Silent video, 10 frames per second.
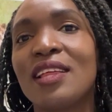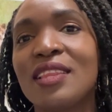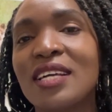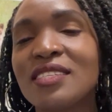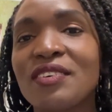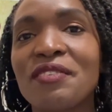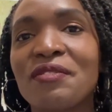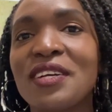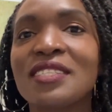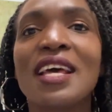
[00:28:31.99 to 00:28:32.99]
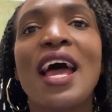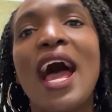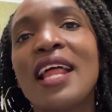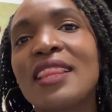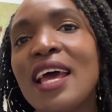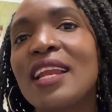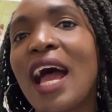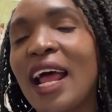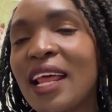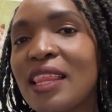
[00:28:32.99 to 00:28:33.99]
that's reference. And then
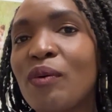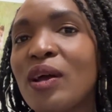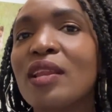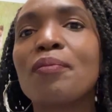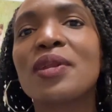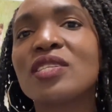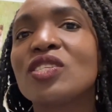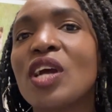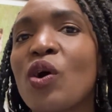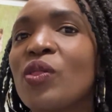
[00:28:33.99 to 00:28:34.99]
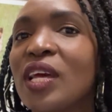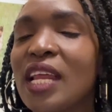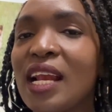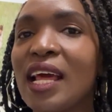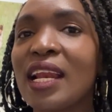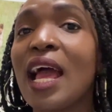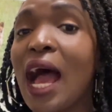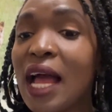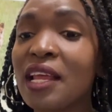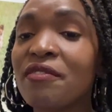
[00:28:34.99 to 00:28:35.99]
another one, please check on the deadline.
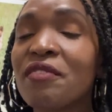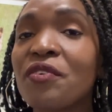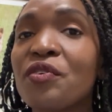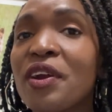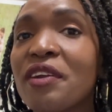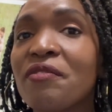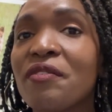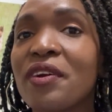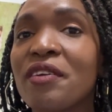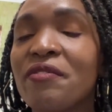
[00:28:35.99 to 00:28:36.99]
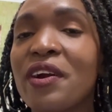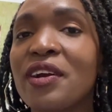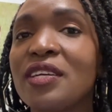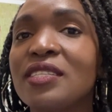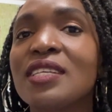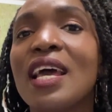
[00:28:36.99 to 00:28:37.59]
And even for your referees,